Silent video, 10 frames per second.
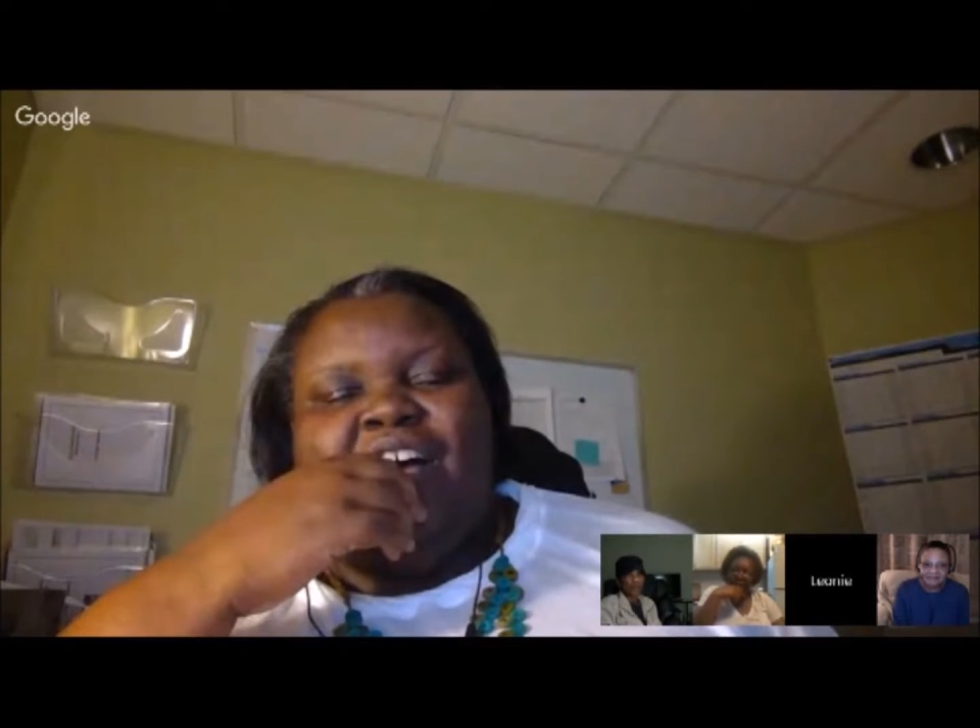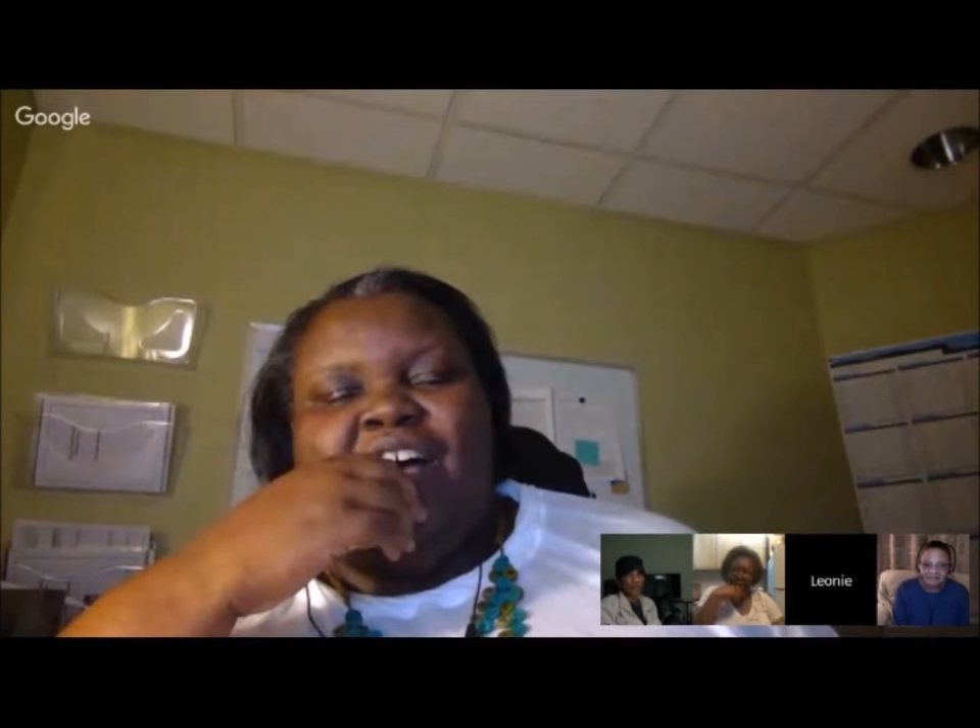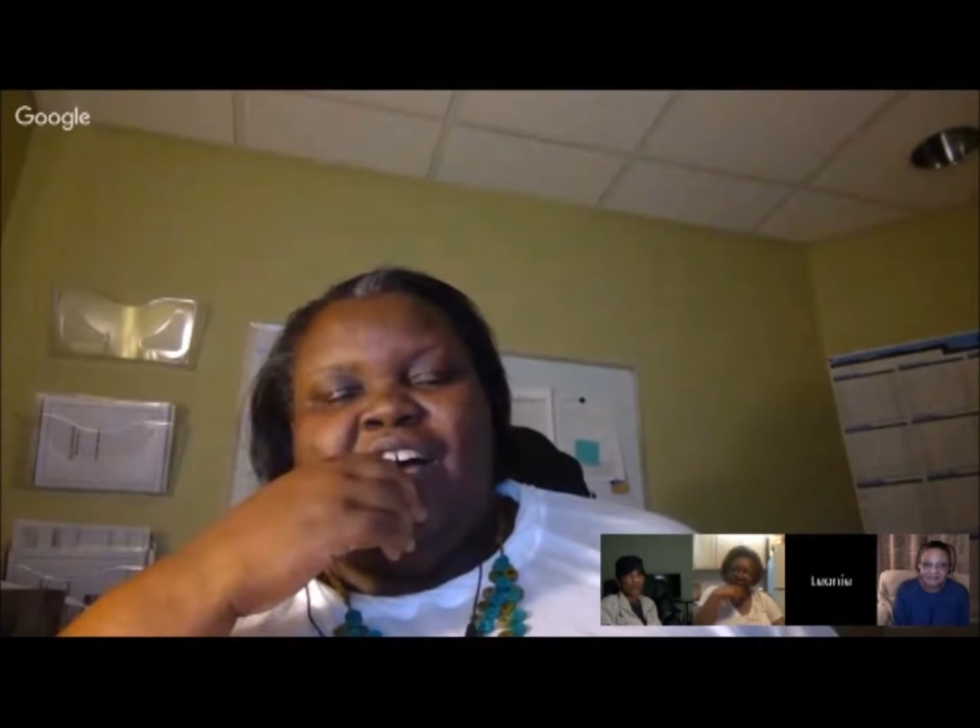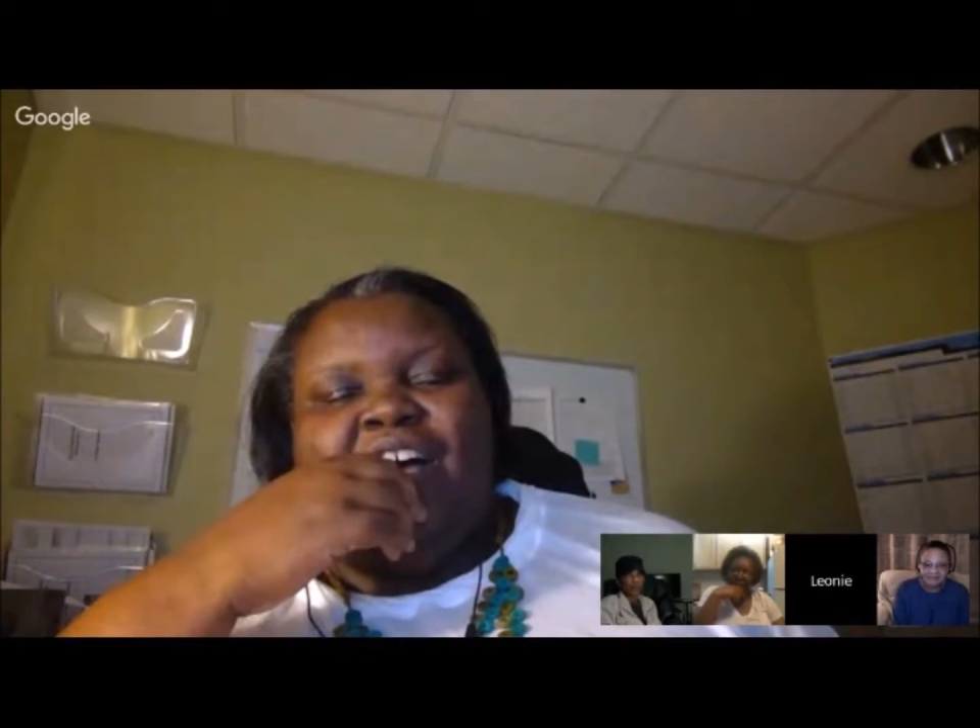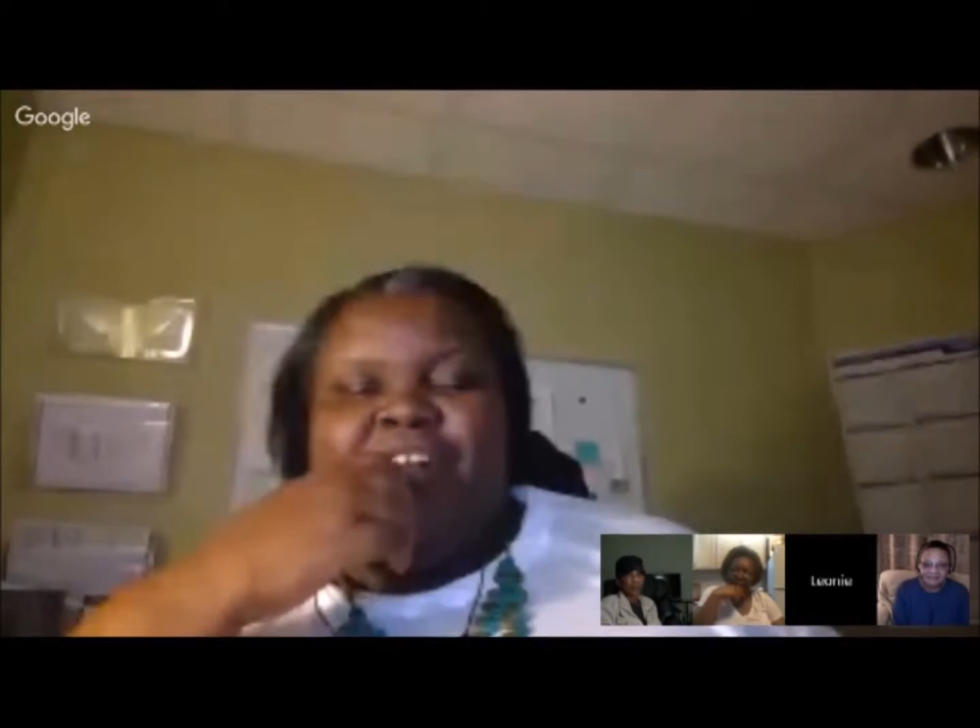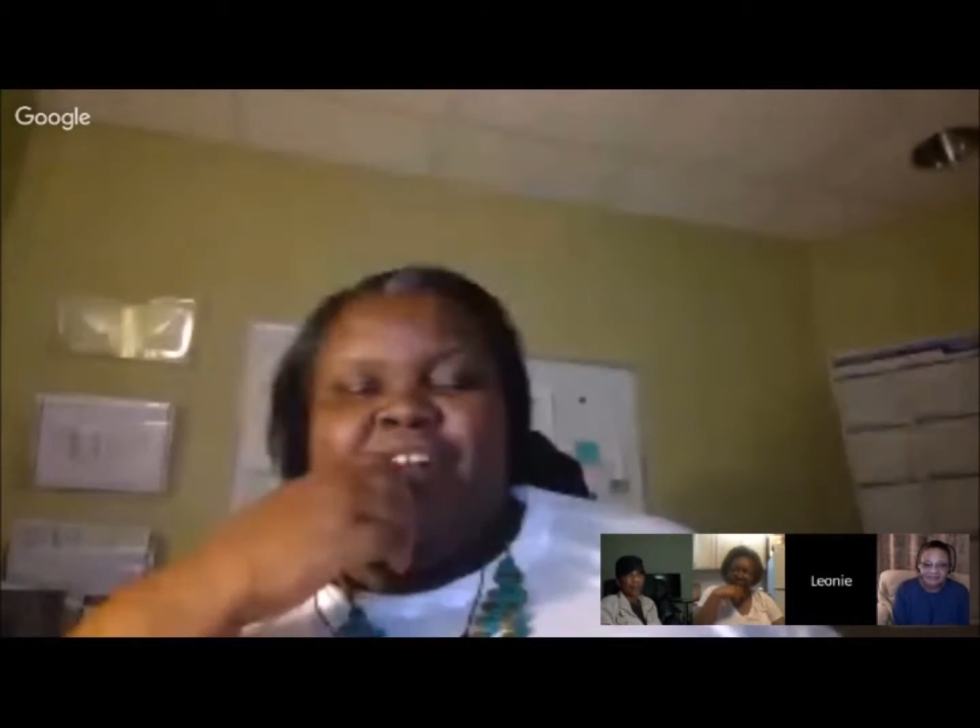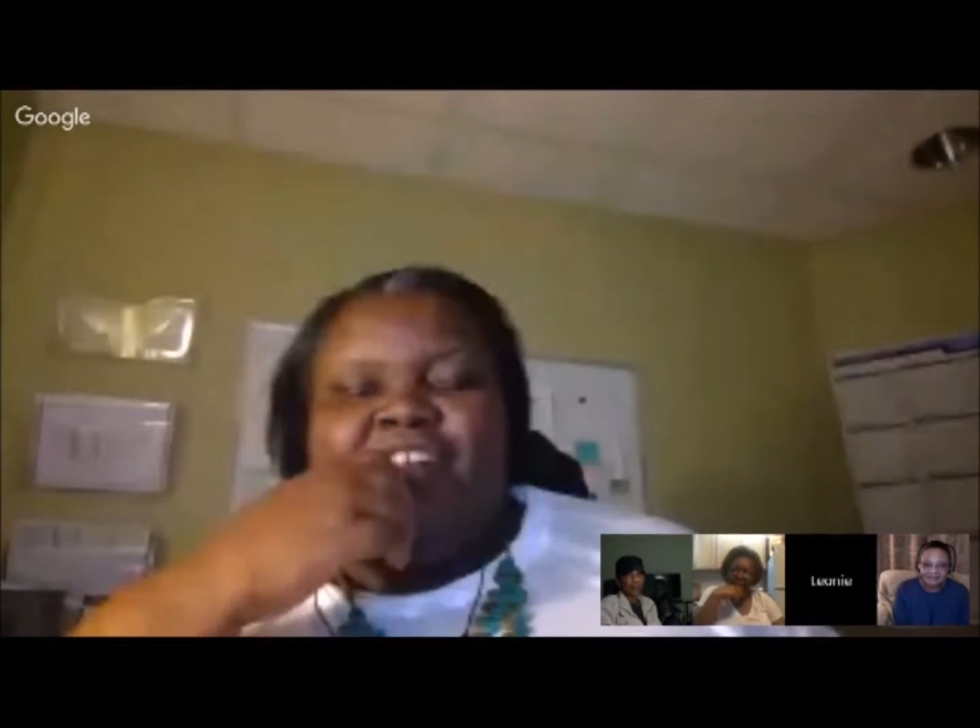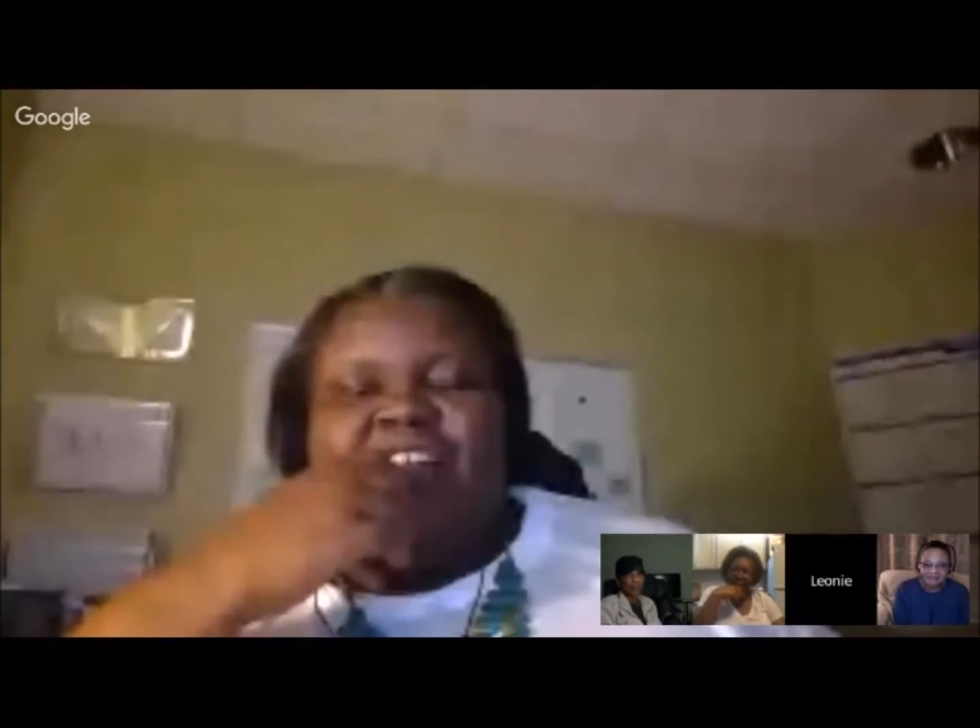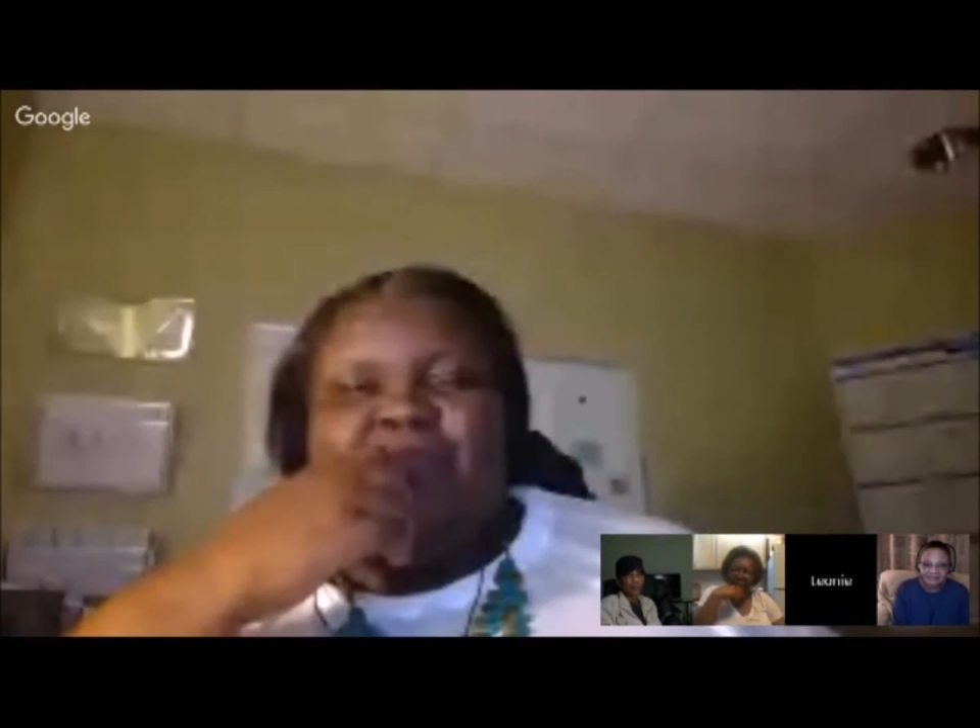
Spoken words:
disappointed in